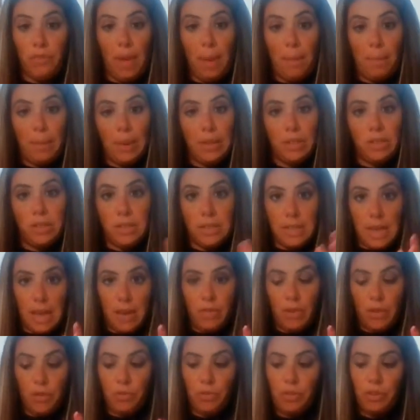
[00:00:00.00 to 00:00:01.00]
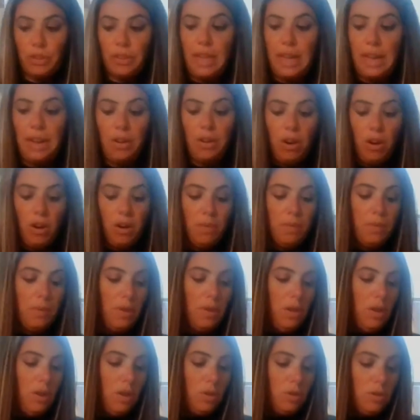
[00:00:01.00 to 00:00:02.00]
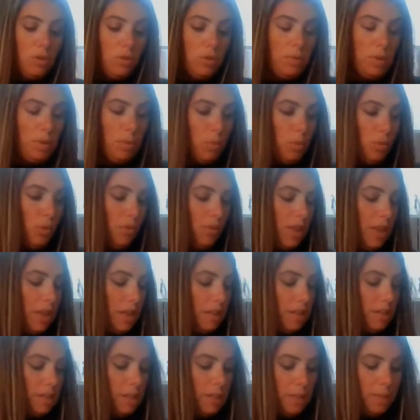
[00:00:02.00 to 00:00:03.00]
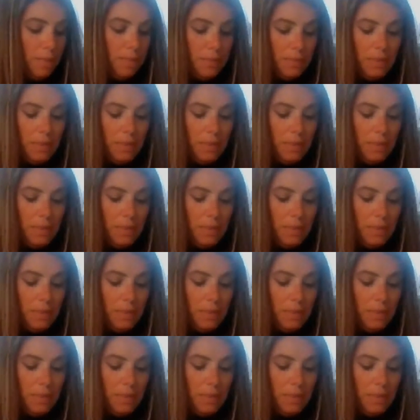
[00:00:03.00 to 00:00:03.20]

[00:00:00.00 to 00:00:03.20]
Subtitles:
That means save it for later. So I'm going to move this.